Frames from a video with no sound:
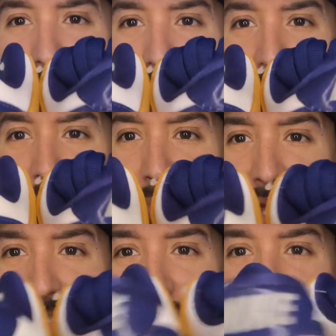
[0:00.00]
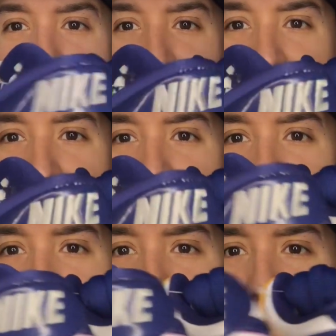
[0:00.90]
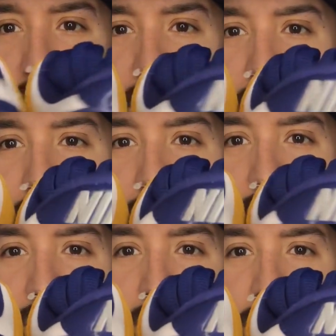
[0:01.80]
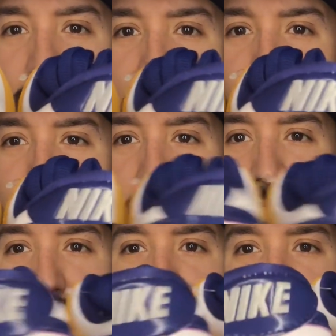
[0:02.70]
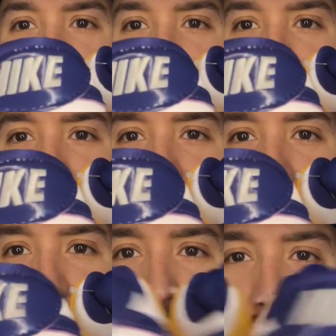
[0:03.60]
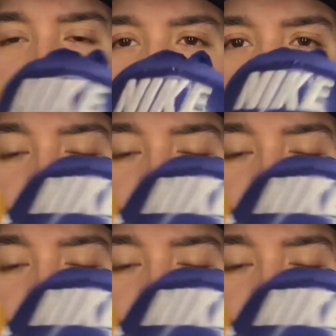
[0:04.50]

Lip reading: they pass that shit through. Look at that. It's fucking crooked. 100%